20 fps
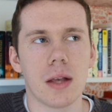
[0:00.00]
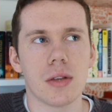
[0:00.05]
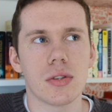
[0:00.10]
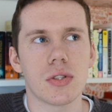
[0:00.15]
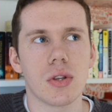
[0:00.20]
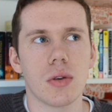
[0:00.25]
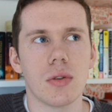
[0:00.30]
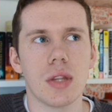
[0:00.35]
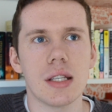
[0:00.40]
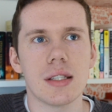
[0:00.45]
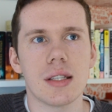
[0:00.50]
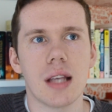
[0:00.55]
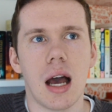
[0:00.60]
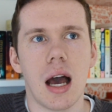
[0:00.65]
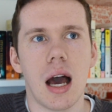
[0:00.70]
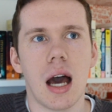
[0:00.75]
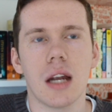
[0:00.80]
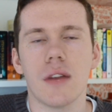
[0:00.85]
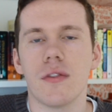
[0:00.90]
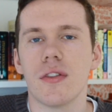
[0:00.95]
So this
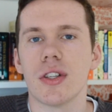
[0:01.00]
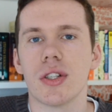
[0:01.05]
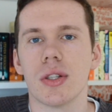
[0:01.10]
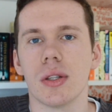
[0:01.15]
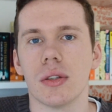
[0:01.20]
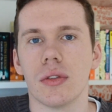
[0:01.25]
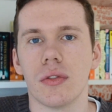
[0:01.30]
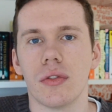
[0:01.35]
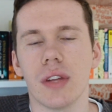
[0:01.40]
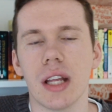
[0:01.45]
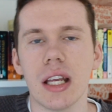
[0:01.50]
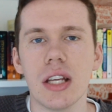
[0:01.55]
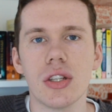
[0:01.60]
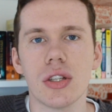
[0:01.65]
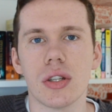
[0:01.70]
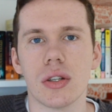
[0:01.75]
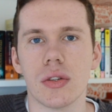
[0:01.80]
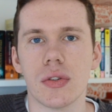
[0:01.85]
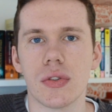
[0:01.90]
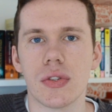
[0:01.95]
artificial
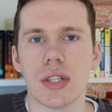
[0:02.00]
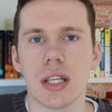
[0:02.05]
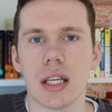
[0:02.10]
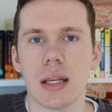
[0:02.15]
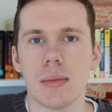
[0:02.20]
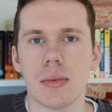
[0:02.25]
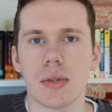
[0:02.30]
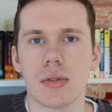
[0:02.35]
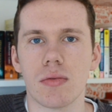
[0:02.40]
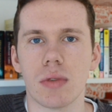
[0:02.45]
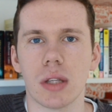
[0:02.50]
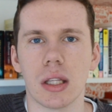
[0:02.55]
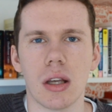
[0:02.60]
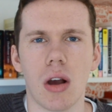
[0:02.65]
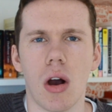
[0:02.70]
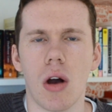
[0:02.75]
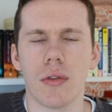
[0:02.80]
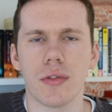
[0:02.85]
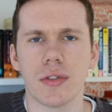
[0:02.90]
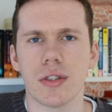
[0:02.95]
inflation seems really
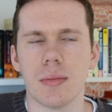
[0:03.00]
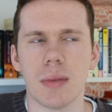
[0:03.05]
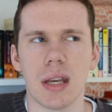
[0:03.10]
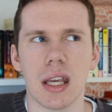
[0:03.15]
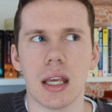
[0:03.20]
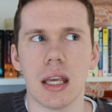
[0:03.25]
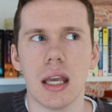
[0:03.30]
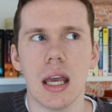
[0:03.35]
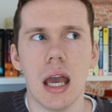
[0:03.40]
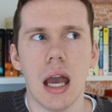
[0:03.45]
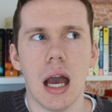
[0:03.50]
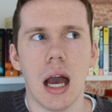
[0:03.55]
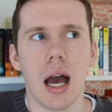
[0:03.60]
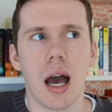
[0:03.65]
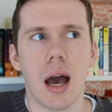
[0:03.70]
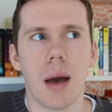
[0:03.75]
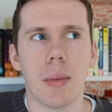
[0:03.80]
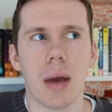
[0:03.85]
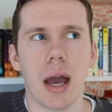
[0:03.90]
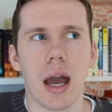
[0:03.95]
off to me.
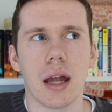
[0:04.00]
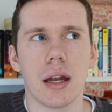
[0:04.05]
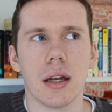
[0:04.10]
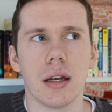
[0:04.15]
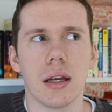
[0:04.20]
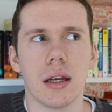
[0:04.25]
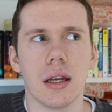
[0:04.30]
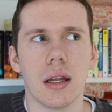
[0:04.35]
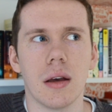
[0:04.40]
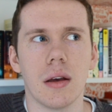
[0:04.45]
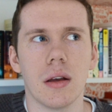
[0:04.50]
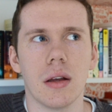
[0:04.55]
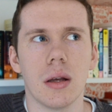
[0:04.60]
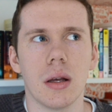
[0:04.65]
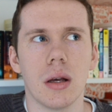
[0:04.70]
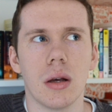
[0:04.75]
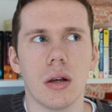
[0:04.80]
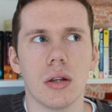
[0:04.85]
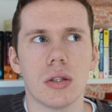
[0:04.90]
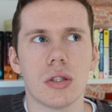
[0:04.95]
And
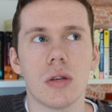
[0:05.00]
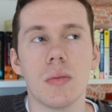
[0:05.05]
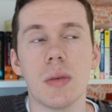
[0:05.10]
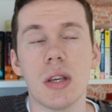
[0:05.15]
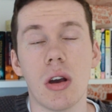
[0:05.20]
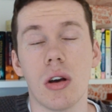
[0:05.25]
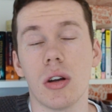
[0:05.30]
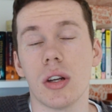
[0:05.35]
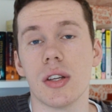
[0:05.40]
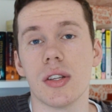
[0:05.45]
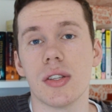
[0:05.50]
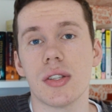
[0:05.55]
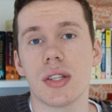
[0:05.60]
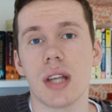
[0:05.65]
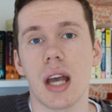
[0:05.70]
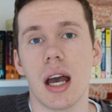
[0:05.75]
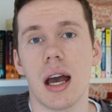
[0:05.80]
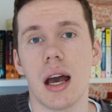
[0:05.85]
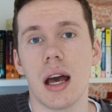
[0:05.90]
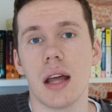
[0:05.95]
to be
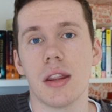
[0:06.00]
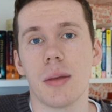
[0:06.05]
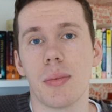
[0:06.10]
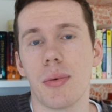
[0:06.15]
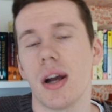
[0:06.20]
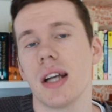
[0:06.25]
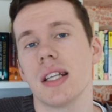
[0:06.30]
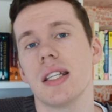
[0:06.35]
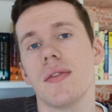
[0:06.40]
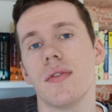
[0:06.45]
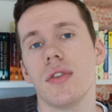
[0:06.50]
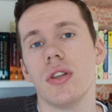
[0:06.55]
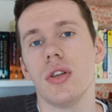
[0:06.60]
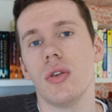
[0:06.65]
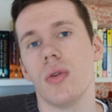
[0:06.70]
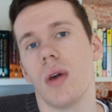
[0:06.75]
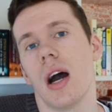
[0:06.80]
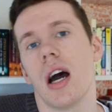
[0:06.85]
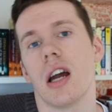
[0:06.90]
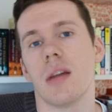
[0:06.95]
honest, the price of a
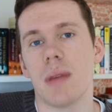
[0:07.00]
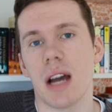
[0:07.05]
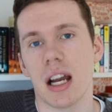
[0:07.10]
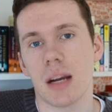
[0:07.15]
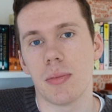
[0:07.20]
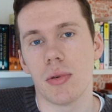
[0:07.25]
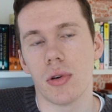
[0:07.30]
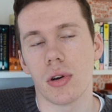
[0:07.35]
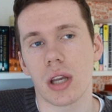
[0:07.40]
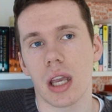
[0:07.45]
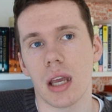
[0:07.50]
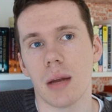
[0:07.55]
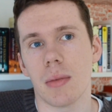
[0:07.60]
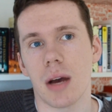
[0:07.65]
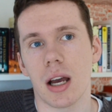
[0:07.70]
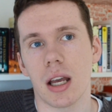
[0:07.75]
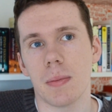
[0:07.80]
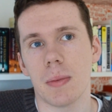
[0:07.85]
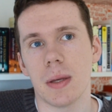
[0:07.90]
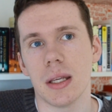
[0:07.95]
new hardback book, in
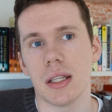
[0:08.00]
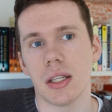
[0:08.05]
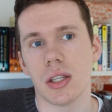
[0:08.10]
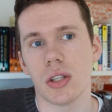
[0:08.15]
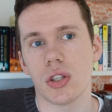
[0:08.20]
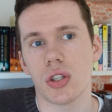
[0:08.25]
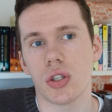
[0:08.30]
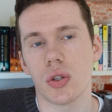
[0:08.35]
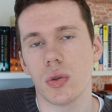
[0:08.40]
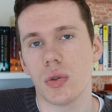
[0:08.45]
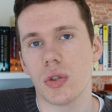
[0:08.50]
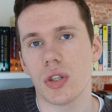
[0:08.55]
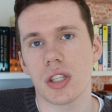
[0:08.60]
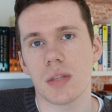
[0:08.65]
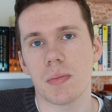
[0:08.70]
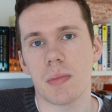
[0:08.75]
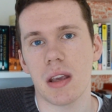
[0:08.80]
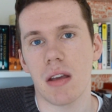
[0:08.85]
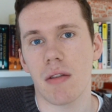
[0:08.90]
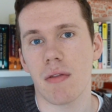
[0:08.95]
my opinion, should
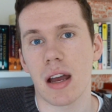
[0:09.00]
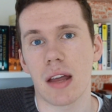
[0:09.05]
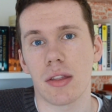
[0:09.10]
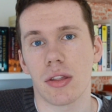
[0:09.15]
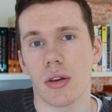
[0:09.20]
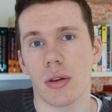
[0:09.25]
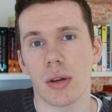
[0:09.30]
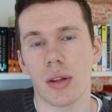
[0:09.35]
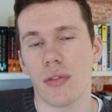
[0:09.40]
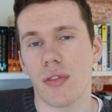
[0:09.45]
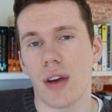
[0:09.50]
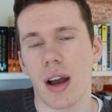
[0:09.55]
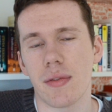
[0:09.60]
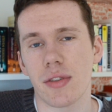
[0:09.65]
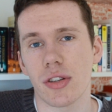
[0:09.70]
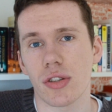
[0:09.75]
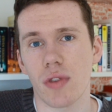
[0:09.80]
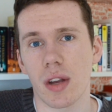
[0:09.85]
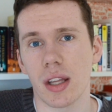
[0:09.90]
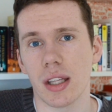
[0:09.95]
just be around 35
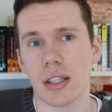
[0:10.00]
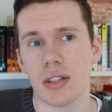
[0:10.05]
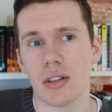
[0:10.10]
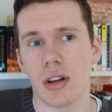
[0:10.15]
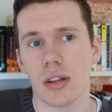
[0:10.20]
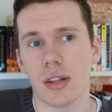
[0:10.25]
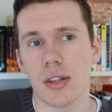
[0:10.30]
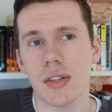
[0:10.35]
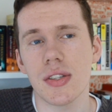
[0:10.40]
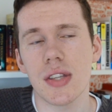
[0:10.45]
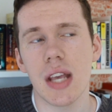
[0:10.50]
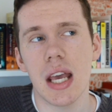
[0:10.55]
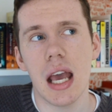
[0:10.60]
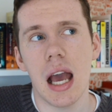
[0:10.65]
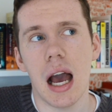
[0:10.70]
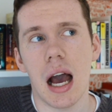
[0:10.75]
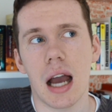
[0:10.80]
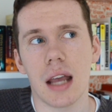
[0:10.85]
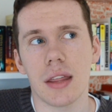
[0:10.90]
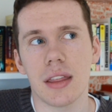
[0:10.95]
Australian dollars.
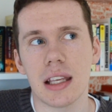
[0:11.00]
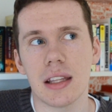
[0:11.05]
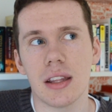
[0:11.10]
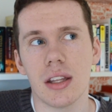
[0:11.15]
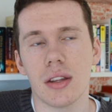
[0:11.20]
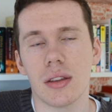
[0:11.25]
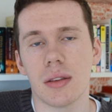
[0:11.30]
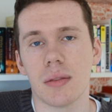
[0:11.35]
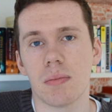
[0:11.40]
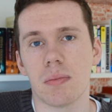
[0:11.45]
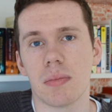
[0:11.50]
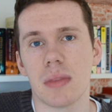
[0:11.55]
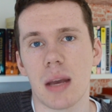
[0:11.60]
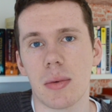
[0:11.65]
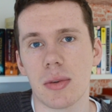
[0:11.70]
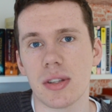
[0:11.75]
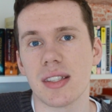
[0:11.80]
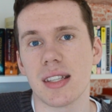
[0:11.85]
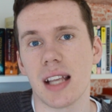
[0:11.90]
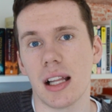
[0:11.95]
I think that they
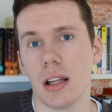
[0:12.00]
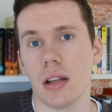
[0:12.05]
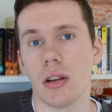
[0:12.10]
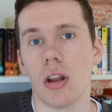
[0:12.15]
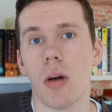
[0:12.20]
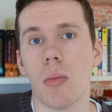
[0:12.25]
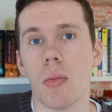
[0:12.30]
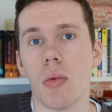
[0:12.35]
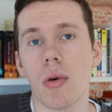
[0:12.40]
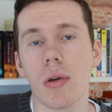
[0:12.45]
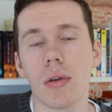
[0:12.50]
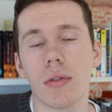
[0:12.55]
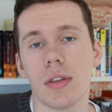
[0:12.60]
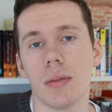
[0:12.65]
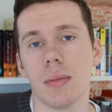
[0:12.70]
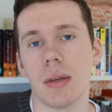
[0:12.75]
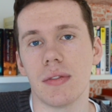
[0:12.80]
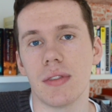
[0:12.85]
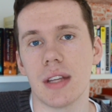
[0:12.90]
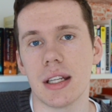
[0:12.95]
would sell a lot more of
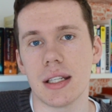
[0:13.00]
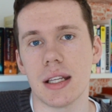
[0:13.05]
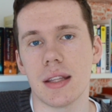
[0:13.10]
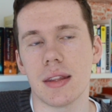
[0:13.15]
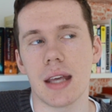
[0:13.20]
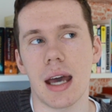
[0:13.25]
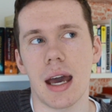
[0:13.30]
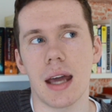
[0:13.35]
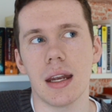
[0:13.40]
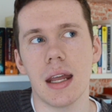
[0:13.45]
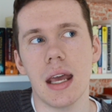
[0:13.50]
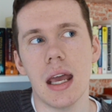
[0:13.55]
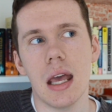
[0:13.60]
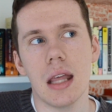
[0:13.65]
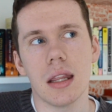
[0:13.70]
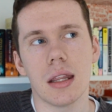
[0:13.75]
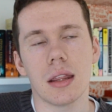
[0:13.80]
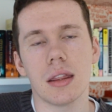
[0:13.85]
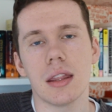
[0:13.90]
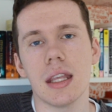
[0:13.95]
them if they did that.
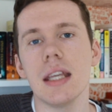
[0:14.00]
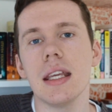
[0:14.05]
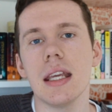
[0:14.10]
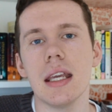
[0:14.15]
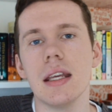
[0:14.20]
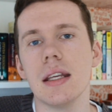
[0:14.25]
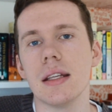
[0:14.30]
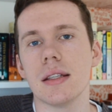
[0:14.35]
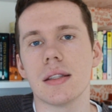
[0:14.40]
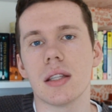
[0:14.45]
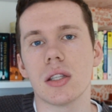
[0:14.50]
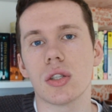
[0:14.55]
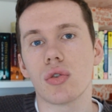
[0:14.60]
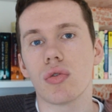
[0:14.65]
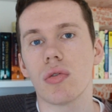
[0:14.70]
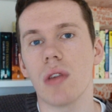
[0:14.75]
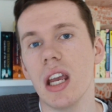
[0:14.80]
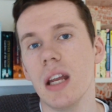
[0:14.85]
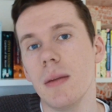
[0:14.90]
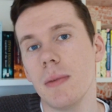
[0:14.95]
The thing is, the
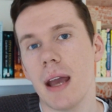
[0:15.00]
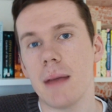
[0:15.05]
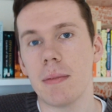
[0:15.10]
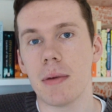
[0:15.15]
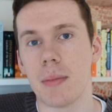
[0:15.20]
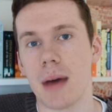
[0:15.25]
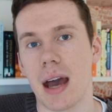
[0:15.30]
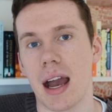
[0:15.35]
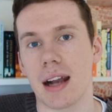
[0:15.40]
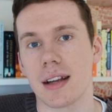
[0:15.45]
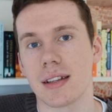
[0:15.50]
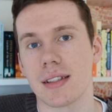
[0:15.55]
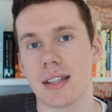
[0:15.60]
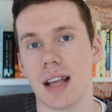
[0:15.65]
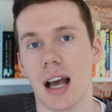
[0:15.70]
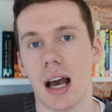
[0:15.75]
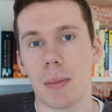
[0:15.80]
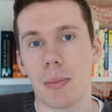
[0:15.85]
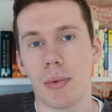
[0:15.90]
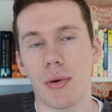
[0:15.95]
trade paperbacks
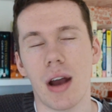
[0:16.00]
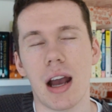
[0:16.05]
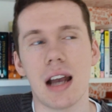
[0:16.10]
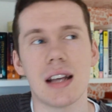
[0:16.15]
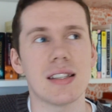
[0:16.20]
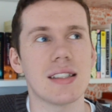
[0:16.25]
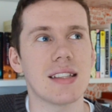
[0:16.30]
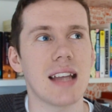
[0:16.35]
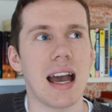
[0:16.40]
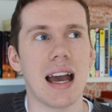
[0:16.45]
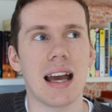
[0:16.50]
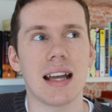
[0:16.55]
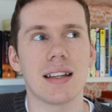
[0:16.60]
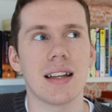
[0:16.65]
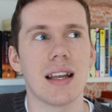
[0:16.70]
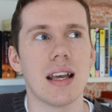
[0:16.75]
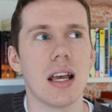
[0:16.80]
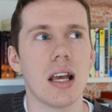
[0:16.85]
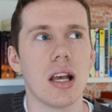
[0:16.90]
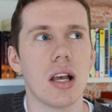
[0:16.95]
are priced
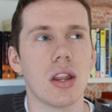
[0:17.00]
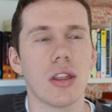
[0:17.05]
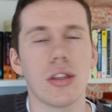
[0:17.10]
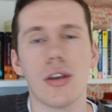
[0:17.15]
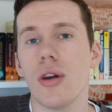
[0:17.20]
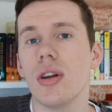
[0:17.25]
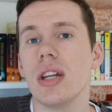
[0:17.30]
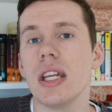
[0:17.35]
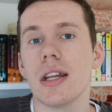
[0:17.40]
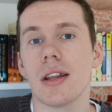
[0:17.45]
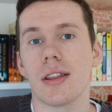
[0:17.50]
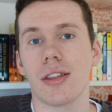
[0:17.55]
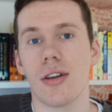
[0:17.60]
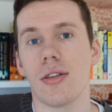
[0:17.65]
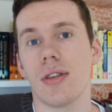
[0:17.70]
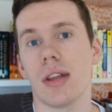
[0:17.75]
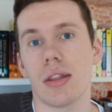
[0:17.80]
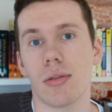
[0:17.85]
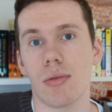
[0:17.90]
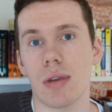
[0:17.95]
at $30 to
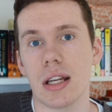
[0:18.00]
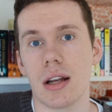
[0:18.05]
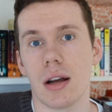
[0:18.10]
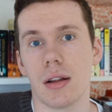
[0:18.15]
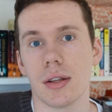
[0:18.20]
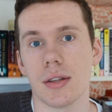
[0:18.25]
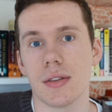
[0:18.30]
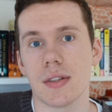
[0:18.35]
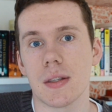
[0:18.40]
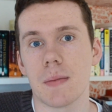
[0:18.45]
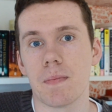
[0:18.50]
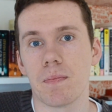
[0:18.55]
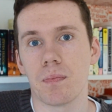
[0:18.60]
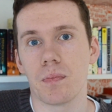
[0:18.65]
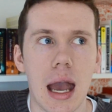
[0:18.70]
$33.